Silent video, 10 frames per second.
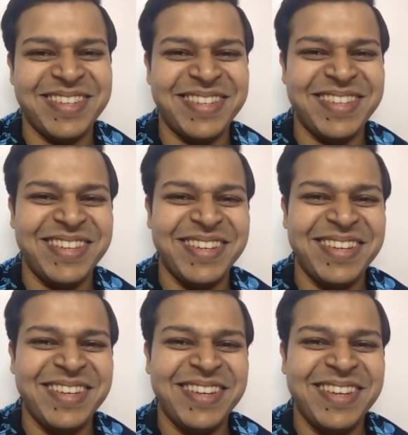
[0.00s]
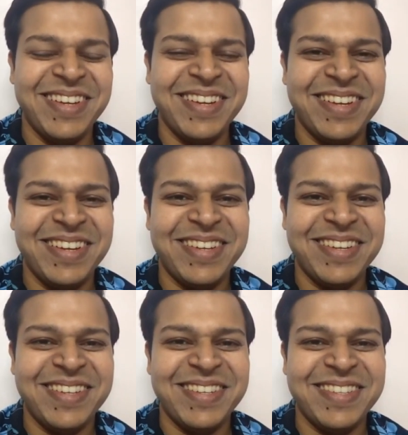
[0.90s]

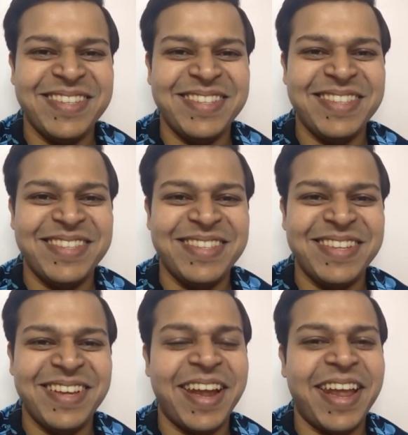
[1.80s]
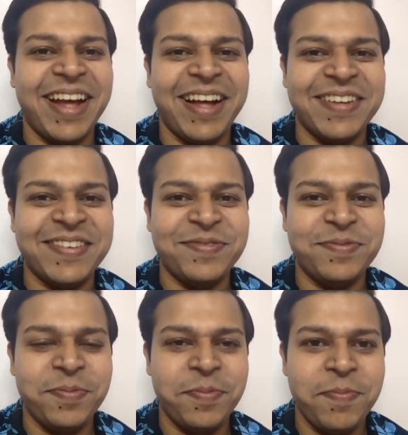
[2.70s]

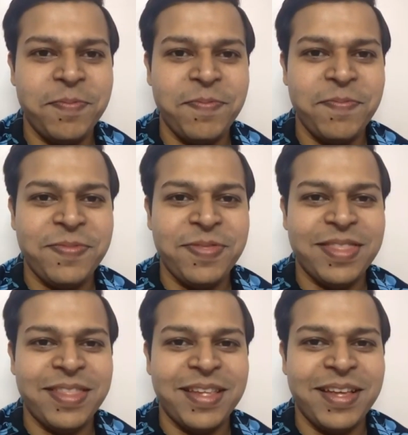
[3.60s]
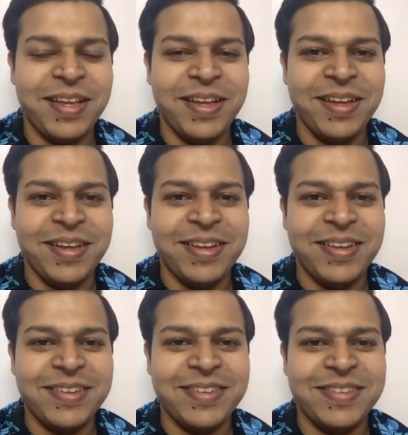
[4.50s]

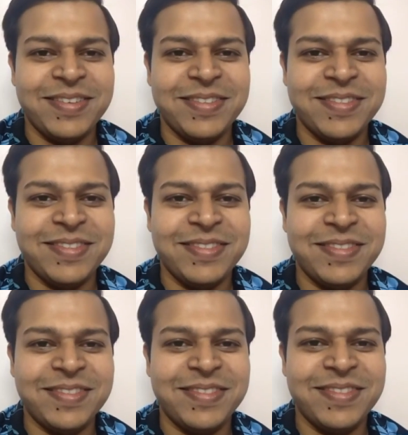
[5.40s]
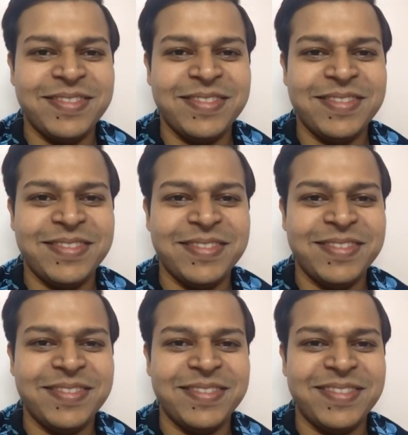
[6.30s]

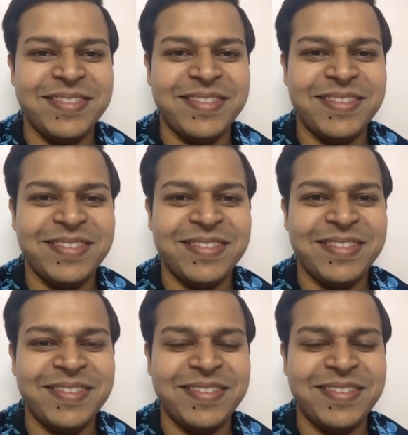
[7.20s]
(not speaking)